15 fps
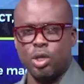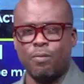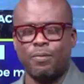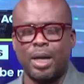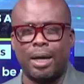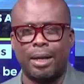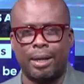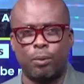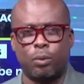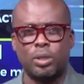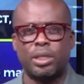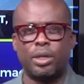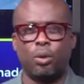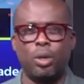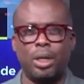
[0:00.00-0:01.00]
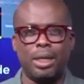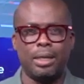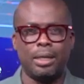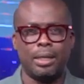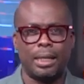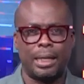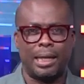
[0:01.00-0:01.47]
of Ghana was the
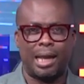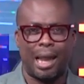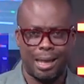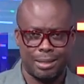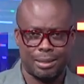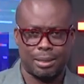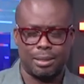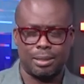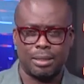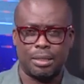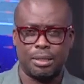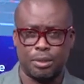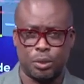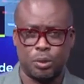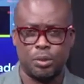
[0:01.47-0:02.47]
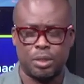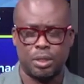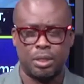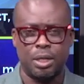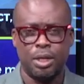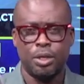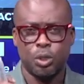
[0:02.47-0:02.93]
only uh, licensed
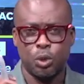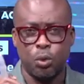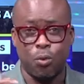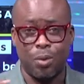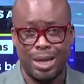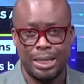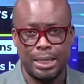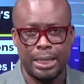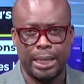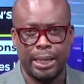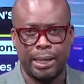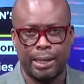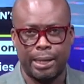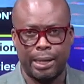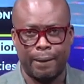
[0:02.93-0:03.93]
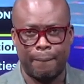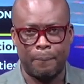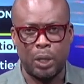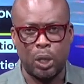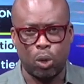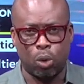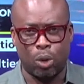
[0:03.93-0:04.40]
institution to run the uh,
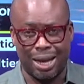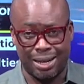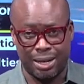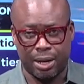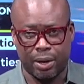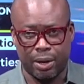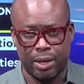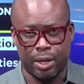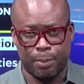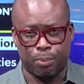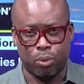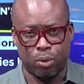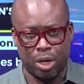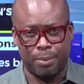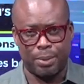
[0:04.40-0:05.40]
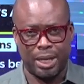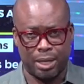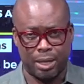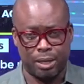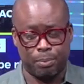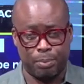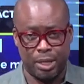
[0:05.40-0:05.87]
law undergraduate program, the
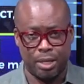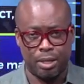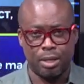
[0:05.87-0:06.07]
LLB.